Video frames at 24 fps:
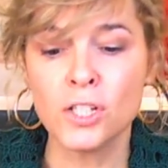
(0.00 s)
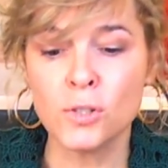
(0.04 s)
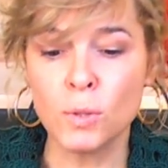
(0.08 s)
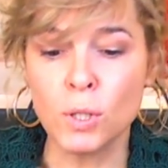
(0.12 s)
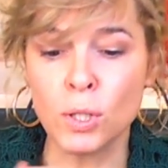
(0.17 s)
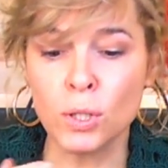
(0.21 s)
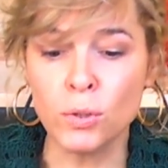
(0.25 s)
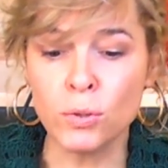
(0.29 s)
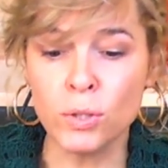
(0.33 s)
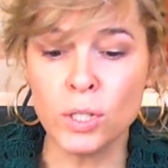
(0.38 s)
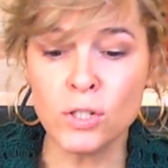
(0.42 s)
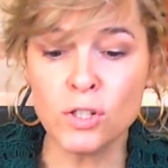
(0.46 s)
So
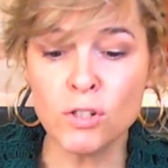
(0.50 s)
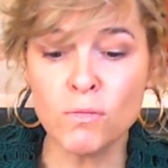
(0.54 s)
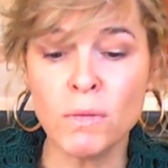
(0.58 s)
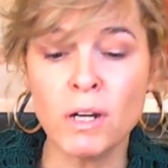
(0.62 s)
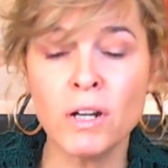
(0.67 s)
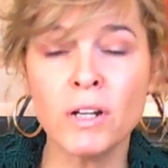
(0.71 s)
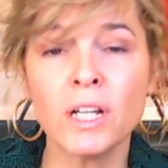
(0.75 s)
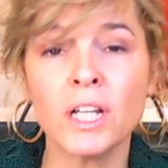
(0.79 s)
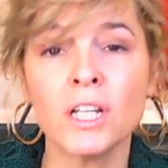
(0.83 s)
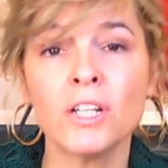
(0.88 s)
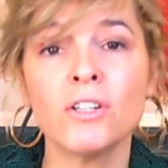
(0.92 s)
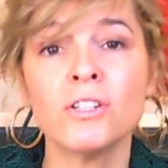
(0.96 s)
including
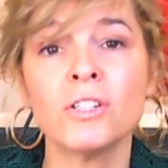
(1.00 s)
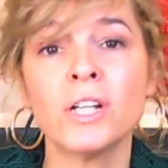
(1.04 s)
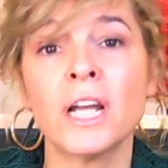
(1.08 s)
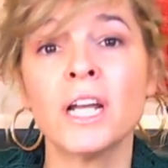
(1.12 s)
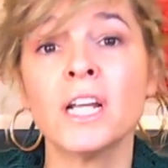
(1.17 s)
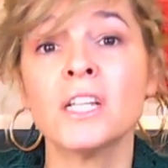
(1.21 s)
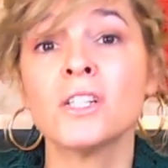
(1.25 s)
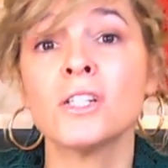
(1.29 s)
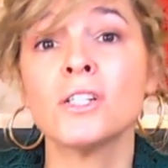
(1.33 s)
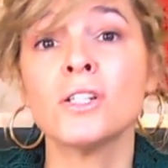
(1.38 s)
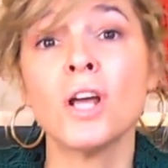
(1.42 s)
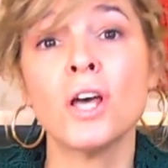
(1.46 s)
turmeric in your diet
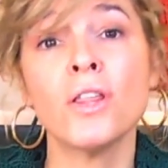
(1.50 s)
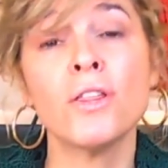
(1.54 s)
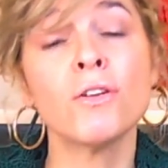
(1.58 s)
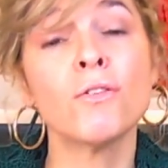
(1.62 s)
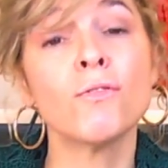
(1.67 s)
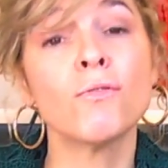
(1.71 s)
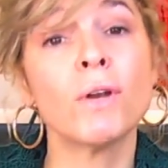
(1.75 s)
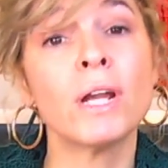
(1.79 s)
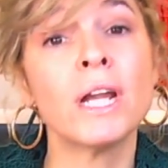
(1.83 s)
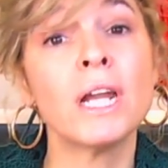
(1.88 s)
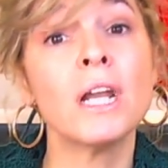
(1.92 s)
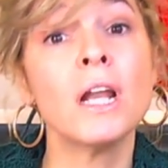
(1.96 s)
is another
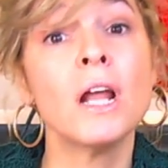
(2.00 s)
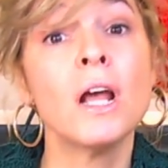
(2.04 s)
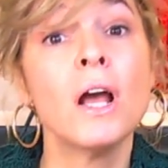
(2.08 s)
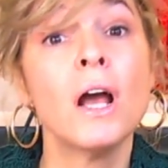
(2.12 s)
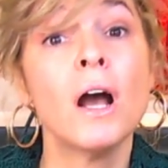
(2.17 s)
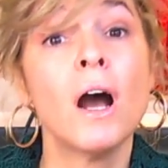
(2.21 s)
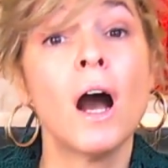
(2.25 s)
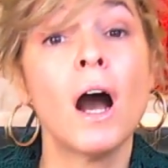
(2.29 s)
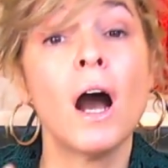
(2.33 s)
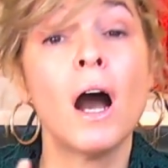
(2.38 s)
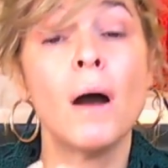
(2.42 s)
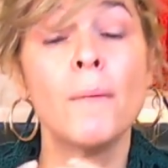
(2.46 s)
great
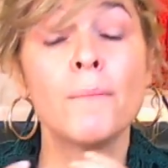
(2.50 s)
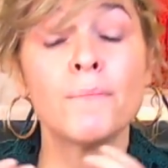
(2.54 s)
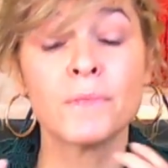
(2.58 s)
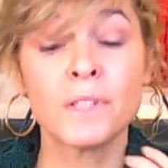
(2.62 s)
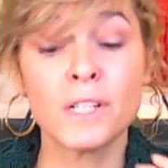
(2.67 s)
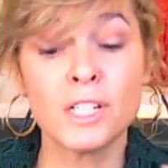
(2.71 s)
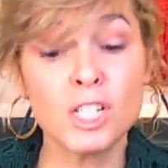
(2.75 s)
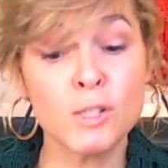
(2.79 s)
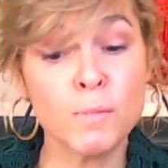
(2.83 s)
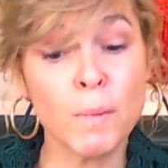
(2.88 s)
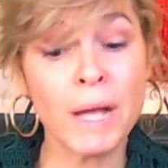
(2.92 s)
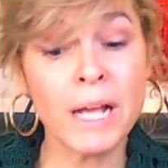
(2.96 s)
um,
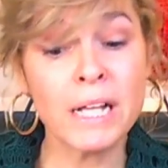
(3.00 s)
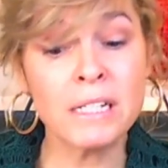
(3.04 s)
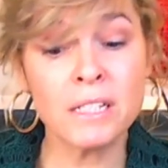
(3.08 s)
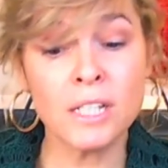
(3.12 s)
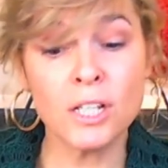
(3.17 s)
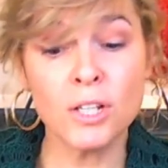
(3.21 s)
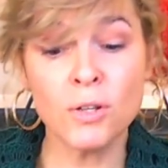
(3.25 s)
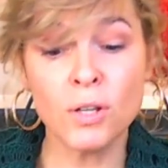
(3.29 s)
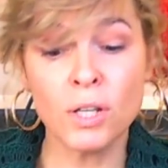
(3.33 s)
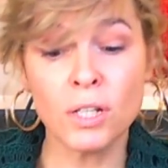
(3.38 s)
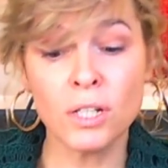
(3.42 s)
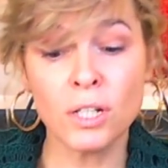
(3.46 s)
spice
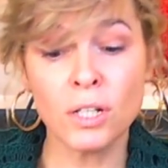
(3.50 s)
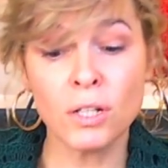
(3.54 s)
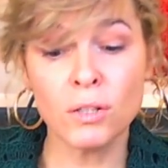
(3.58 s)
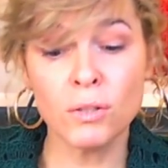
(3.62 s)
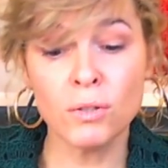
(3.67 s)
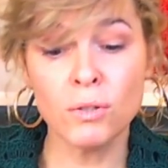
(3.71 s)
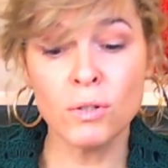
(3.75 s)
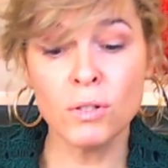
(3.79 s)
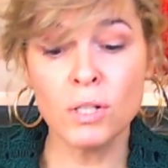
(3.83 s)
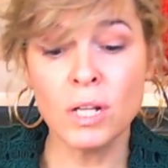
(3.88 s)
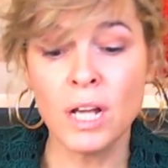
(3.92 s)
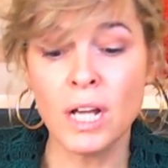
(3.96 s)
that you can
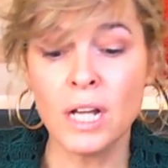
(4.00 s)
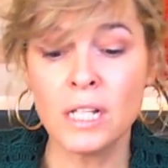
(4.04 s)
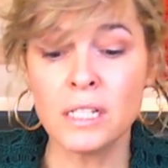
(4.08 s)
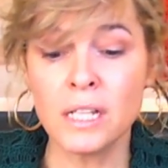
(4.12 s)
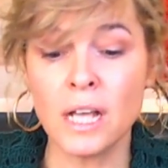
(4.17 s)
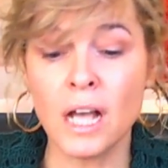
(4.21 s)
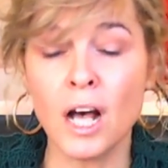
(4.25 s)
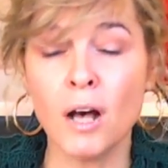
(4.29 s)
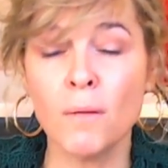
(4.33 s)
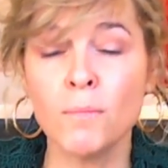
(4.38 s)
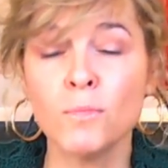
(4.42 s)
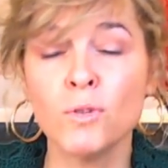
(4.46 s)
include to
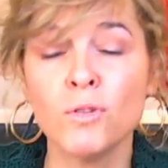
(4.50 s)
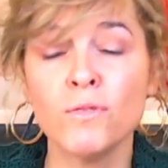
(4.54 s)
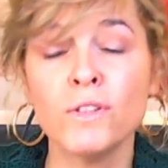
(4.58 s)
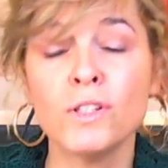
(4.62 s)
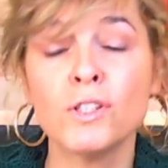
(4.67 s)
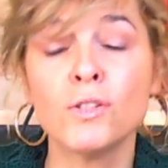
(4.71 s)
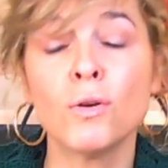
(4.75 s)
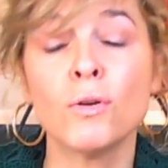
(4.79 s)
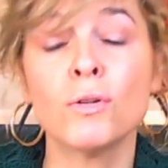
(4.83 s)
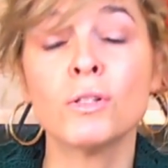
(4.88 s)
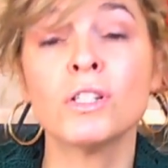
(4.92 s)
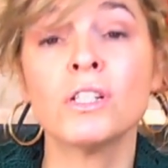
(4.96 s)
help move you
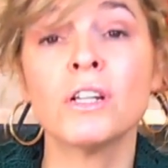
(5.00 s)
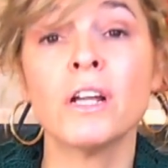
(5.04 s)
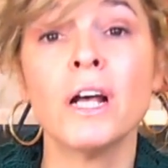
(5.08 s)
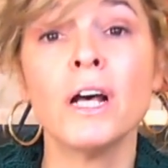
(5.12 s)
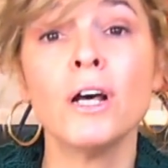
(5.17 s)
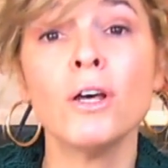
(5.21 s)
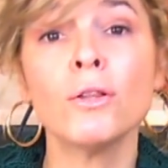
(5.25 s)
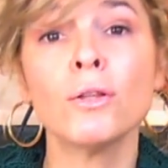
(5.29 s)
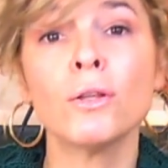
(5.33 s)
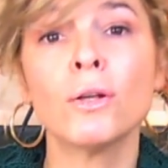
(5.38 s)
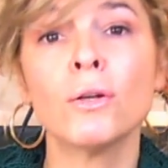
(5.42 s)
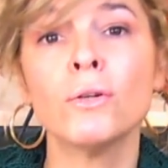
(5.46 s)
towards your
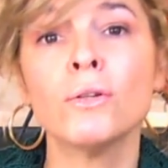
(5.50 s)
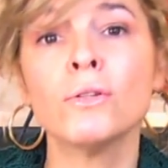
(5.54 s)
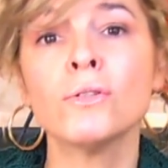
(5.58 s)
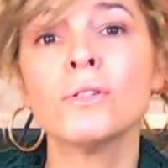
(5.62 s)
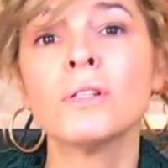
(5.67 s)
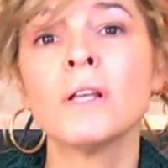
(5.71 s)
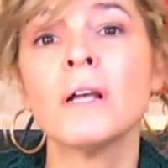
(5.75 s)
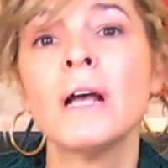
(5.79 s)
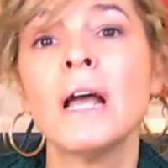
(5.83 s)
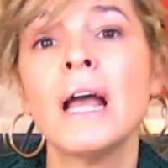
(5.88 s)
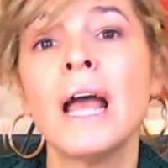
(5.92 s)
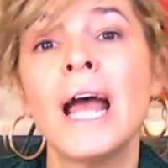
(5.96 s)
health
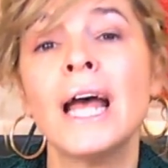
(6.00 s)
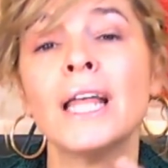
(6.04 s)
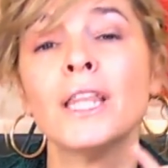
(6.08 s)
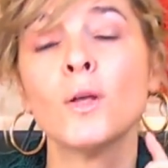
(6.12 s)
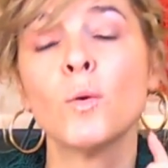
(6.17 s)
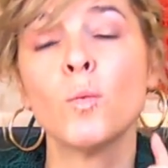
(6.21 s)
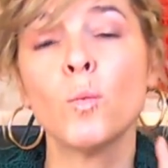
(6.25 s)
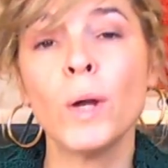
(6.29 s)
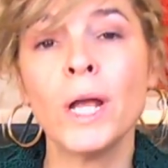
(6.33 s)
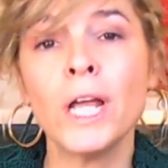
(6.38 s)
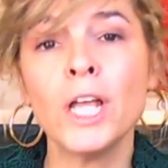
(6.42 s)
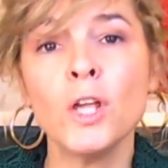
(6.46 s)
goals. And
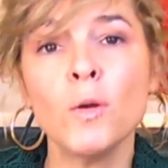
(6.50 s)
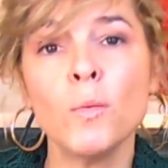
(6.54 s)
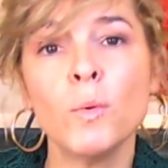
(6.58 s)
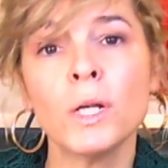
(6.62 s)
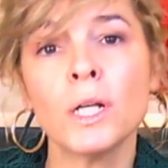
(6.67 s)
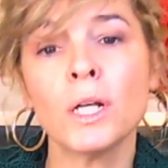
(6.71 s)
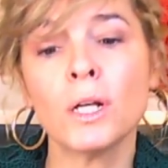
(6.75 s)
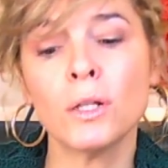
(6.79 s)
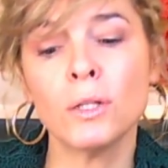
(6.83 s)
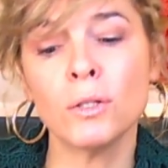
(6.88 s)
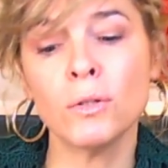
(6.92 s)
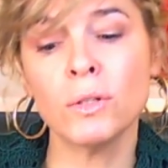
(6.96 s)
the way you would
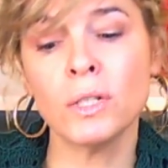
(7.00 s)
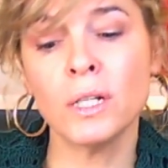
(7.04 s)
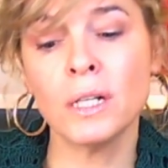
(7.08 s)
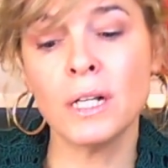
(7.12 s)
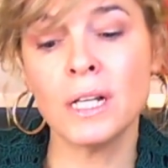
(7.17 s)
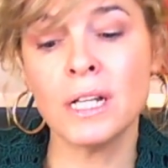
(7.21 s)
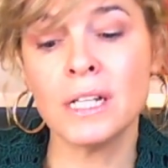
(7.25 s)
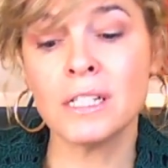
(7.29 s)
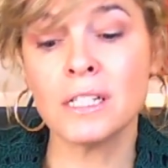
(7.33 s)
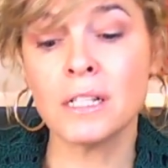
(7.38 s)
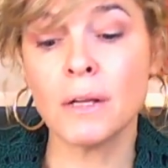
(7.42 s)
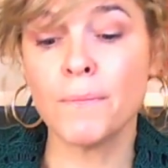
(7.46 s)
include
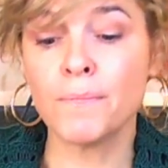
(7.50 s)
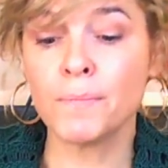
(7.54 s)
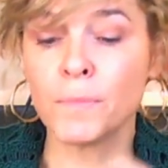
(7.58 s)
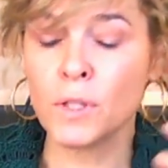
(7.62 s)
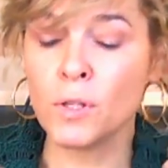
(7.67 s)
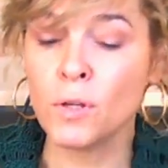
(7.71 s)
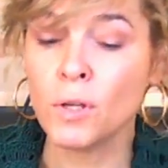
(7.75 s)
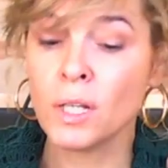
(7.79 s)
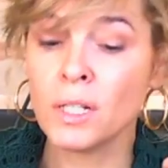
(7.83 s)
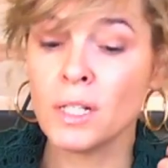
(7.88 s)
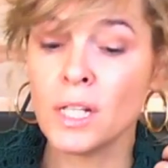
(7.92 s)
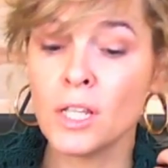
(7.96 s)
it is
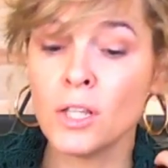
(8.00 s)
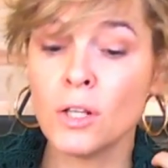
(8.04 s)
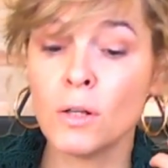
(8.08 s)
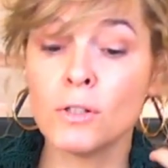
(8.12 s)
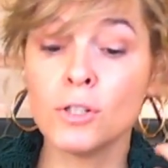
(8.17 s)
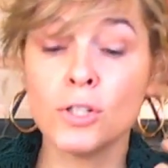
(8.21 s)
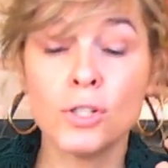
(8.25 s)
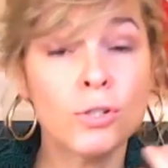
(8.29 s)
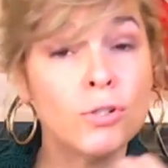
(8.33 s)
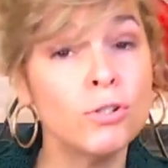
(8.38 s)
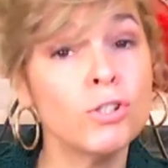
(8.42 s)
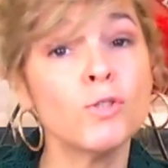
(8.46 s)
you can
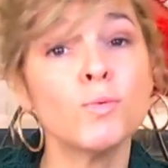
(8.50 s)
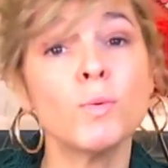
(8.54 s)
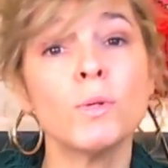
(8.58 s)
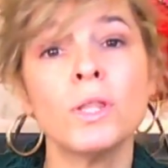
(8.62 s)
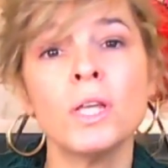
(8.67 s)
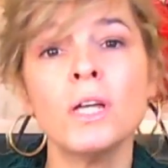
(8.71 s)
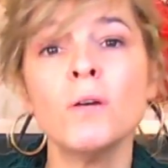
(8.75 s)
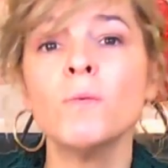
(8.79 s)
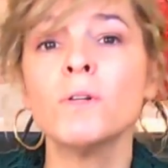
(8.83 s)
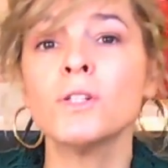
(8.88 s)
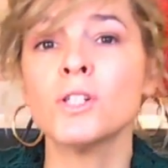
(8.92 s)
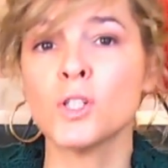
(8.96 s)
either juice with
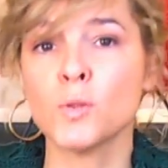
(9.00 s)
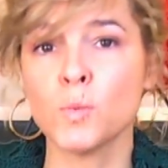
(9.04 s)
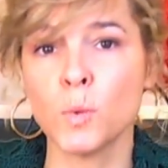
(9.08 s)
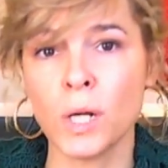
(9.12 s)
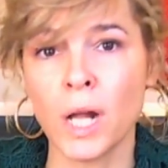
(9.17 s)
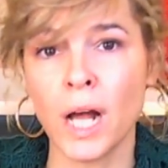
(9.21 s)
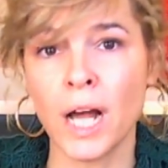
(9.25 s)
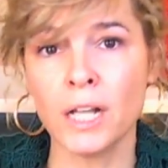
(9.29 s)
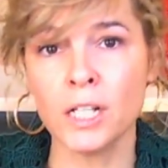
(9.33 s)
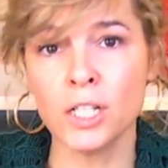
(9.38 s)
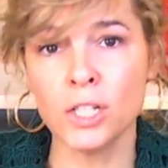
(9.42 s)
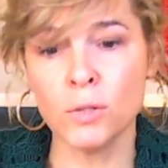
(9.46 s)
it, which is what
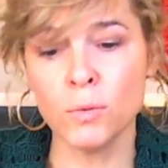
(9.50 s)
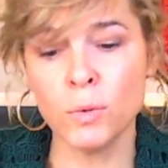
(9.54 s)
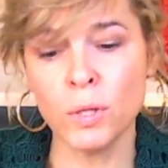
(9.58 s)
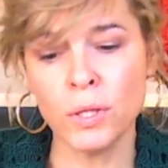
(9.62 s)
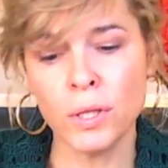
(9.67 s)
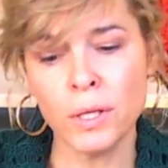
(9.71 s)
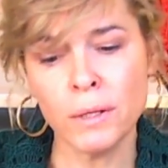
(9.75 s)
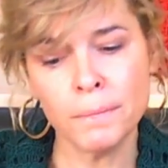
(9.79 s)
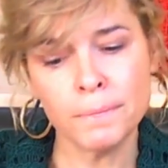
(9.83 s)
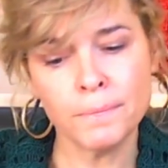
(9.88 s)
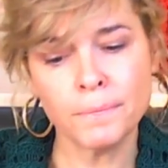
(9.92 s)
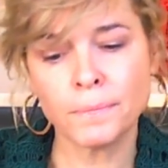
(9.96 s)
I do with
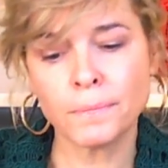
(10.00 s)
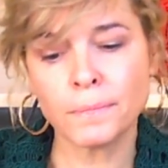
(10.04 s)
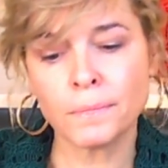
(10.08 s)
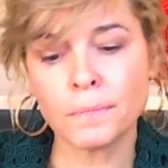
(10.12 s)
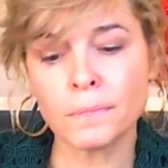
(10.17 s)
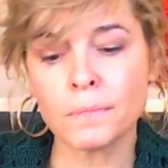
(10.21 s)
it,